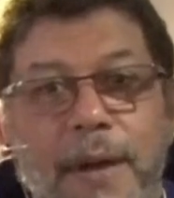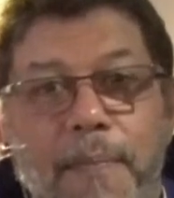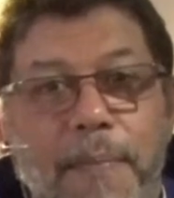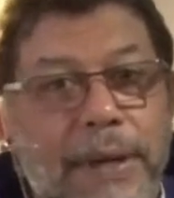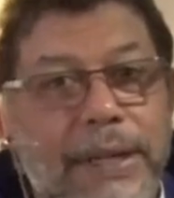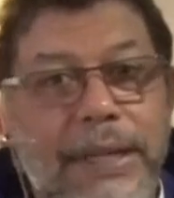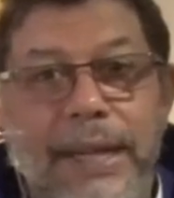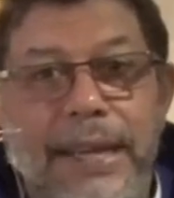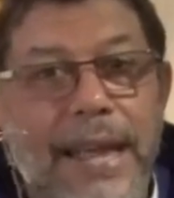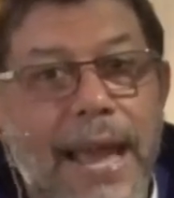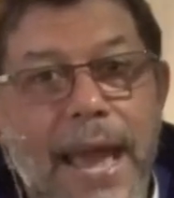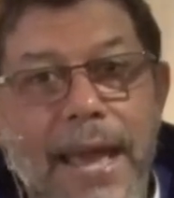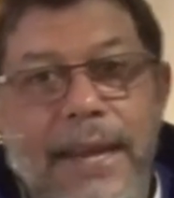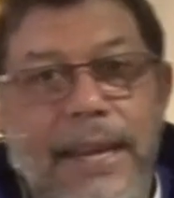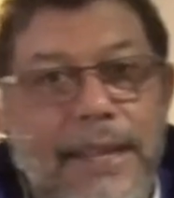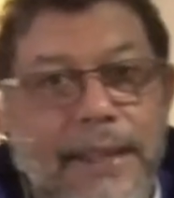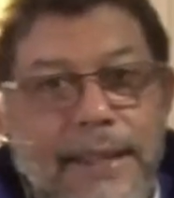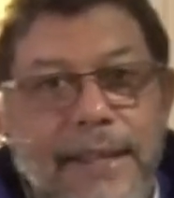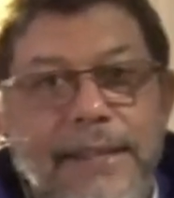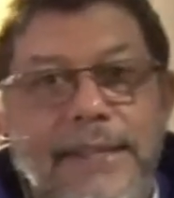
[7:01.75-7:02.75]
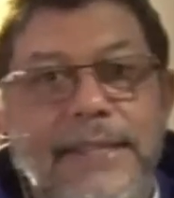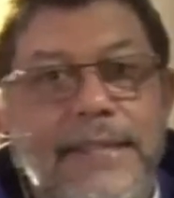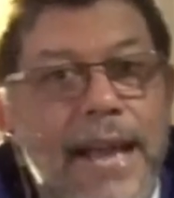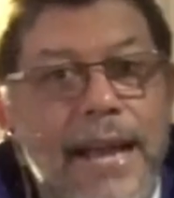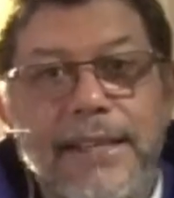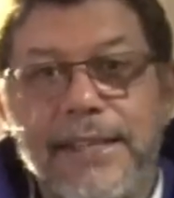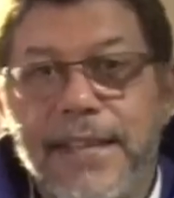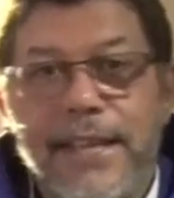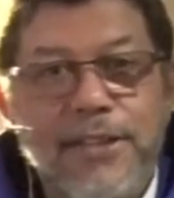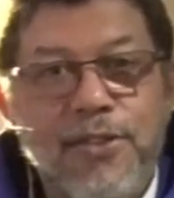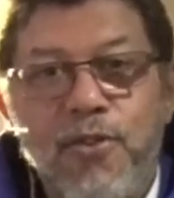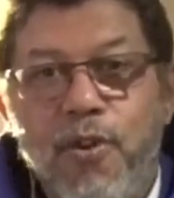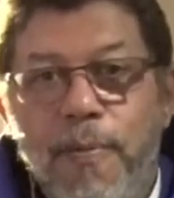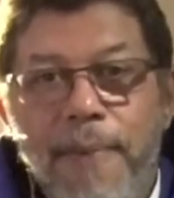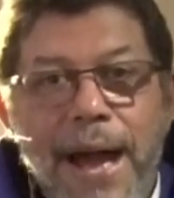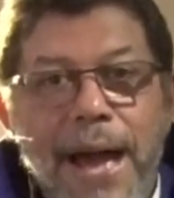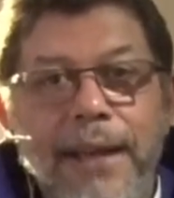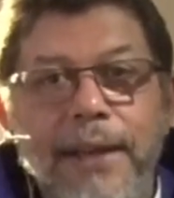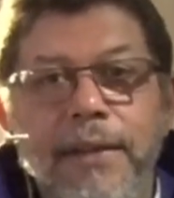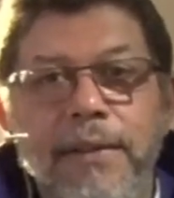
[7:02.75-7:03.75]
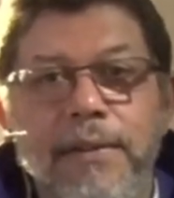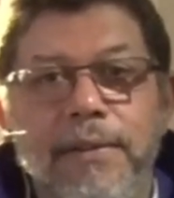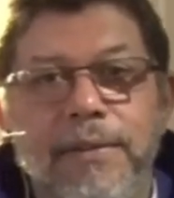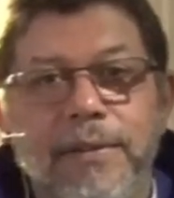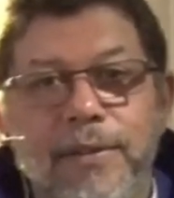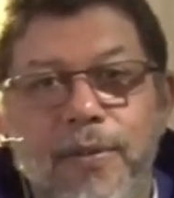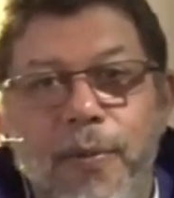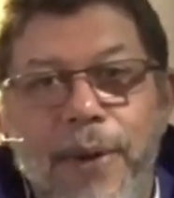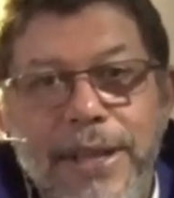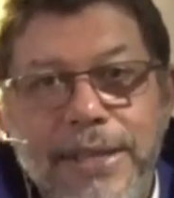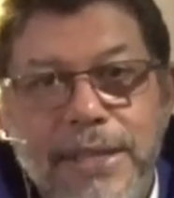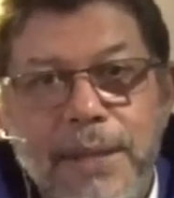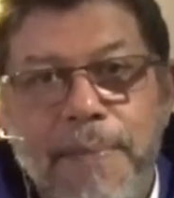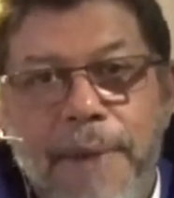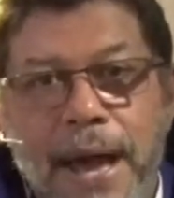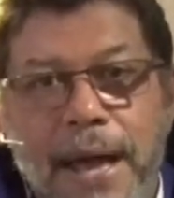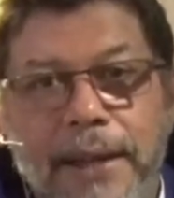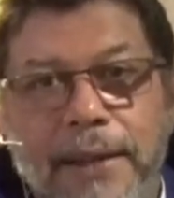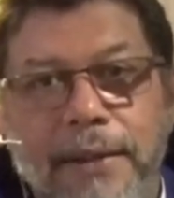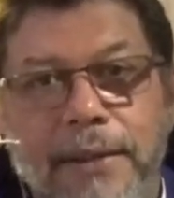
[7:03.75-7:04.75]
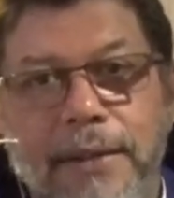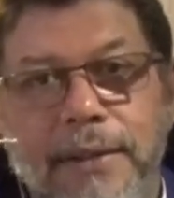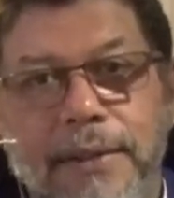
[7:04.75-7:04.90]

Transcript: But again, in this text, there's no man. Where's the man?